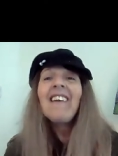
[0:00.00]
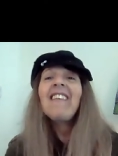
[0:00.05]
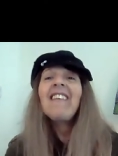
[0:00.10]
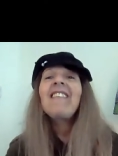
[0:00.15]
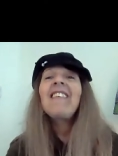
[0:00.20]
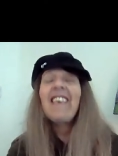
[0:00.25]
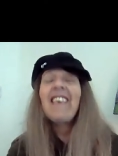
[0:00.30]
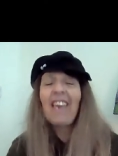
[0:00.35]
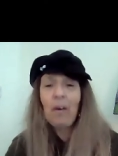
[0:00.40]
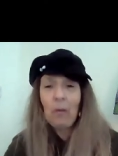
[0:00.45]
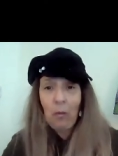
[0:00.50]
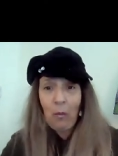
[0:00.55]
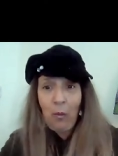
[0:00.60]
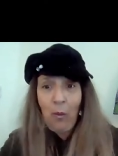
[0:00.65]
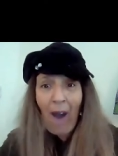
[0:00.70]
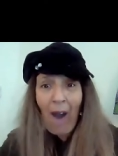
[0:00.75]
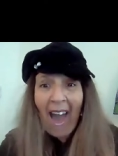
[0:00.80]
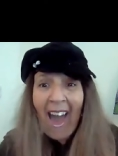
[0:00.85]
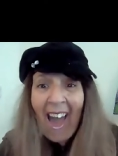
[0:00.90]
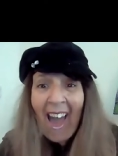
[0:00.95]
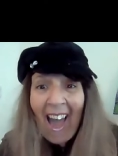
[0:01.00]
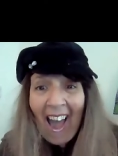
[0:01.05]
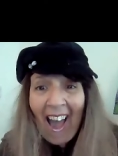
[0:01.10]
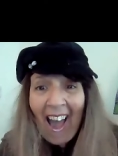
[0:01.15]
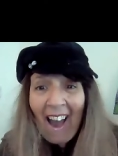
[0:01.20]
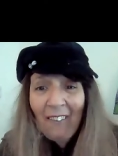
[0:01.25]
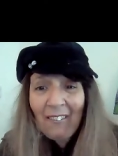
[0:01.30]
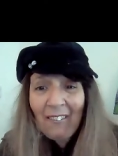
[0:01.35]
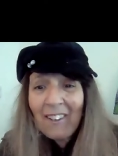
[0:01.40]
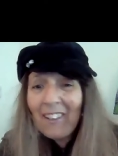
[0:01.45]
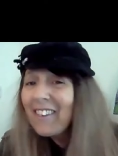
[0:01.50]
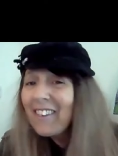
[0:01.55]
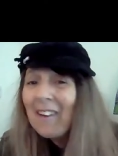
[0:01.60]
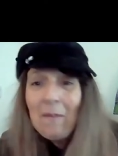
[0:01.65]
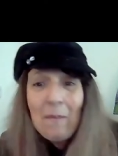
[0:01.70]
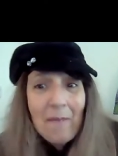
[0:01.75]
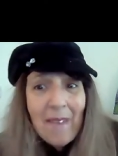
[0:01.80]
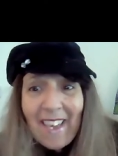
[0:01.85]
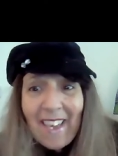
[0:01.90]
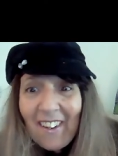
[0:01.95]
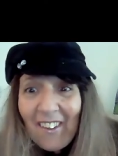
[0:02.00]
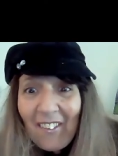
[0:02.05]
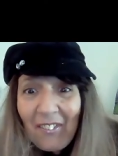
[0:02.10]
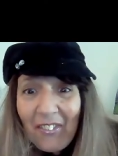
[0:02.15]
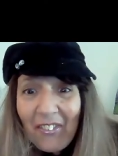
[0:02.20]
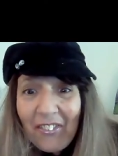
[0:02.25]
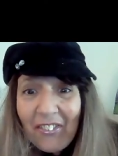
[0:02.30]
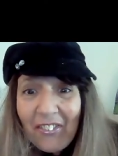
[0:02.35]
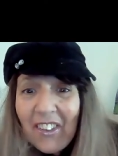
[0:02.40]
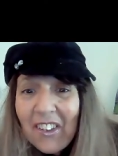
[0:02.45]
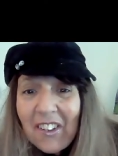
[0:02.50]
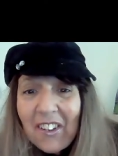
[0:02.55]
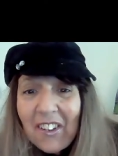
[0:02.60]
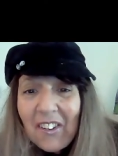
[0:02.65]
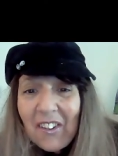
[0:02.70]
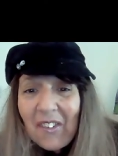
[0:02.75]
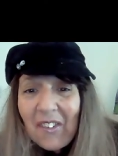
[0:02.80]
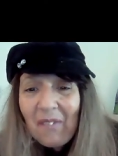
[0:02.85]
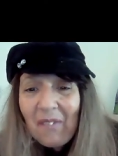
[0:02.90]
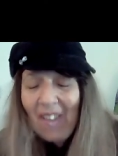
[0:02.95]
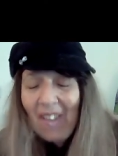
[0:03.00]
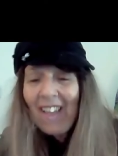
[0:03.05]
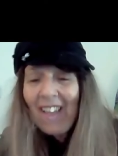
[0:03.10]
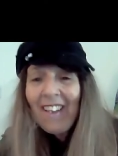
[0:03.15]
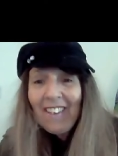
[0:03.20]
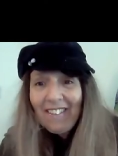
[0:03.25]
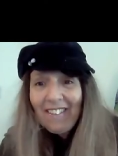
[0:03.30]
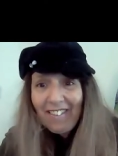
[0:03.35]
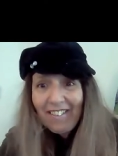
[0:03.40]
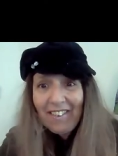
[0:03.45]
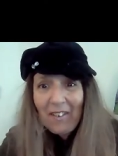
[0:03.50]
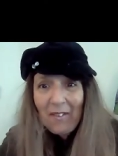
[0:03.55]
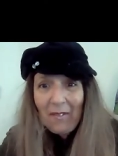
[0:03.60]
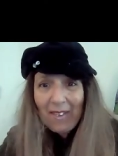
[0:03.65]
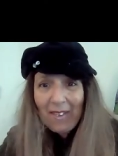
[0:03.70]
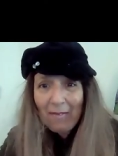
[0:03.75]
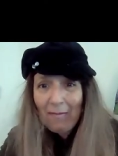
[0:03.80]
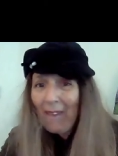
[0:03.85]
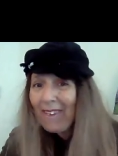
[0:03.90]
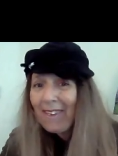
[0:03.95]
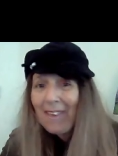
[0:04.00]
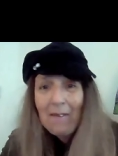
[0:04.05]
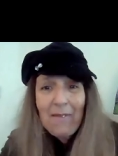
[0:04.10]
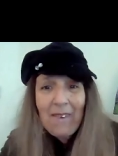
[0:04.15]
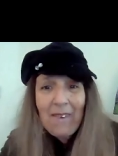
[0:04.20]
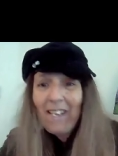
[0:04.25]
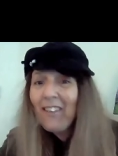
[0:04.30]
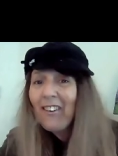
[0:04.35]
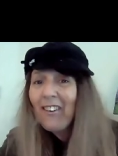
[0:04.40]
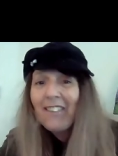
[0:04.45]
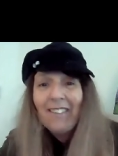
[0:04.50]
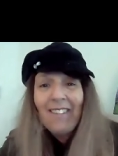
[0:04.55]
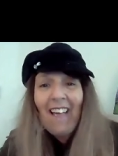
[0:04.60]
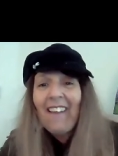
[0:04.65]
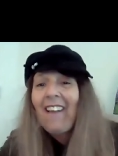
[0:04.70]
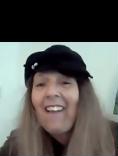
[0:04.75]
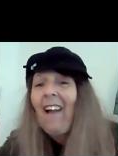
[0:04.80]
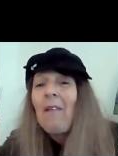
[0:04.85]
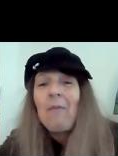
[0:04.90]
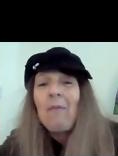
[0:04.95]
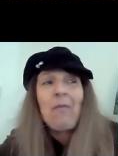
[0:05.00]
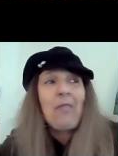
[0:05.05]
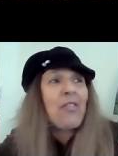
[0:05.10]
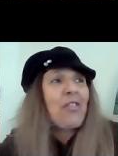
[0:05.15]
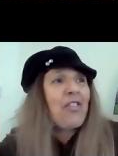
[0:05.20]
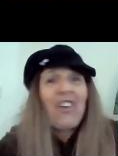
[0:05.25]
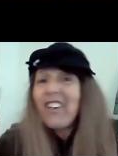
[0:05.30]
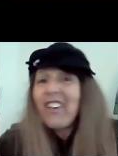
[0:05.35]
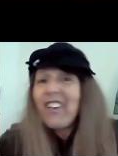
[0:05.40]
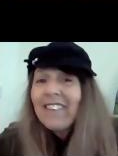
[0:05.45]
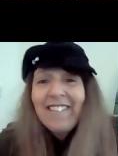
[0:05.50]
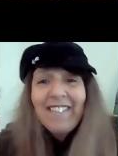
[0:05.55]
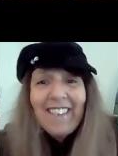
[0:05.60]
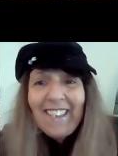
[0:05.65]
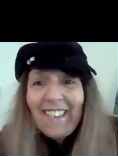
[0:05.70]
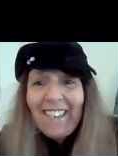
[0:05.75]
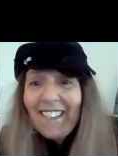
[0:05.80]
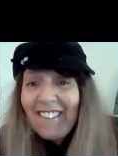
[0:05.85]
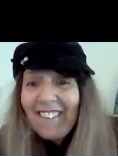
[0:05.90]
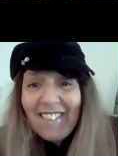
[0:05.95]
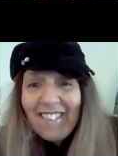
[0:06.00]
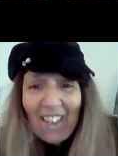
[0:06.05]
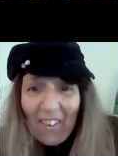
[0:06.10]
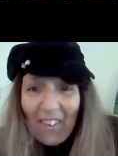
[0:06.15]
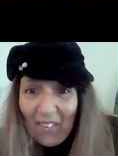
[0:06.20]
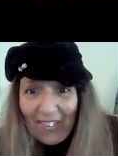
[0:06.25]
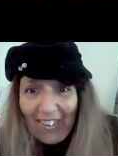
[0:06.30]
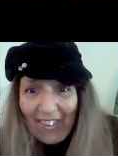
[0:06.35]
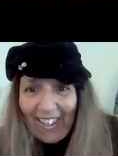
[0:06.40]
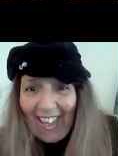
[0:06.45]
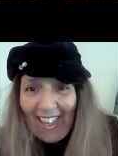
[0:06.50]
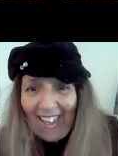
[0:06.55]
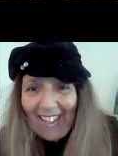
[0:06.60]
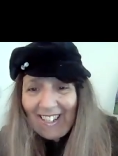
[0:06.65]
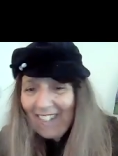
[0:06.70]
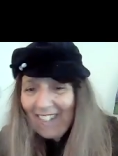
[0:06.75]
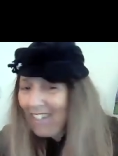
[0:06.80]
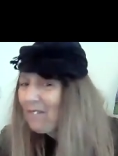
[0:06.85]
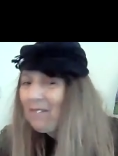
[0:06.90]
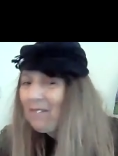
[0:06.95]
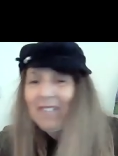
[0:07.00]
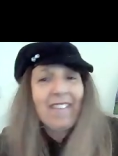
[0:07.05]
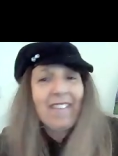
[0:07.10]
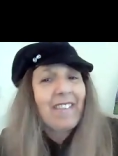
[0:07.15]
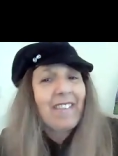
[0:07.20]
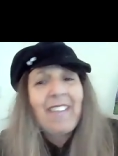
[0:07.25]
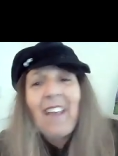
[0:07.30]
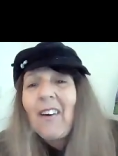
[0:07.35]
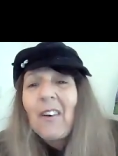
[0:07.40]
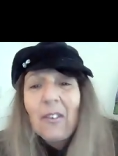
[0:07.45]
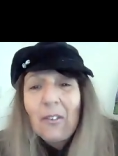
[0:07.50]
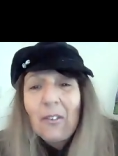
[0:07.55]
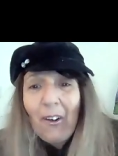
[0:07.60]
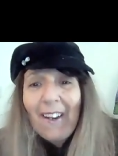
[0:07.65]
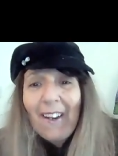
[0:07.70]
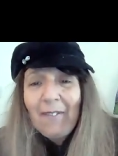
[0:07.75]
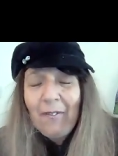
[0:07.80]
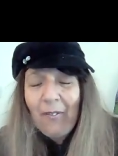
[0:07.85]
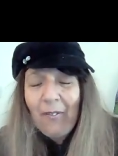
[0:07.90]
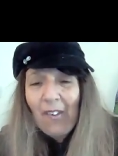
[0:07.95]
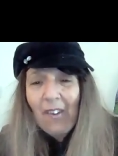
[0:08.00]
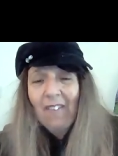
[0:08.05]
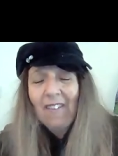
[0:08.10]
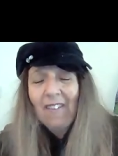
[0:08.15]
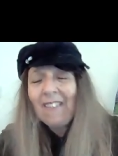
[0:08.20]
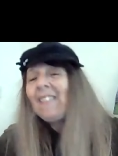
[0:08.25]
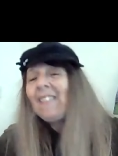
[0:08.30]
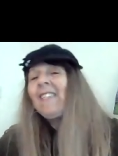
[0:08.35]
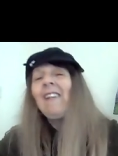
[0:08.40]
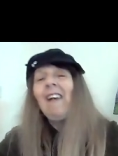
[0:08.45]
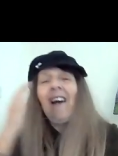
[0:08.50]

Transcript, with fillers: And thinking, wow, look at me on Zoom. Zoom is making me look like I'm thirty years old again, and I'm so grateful.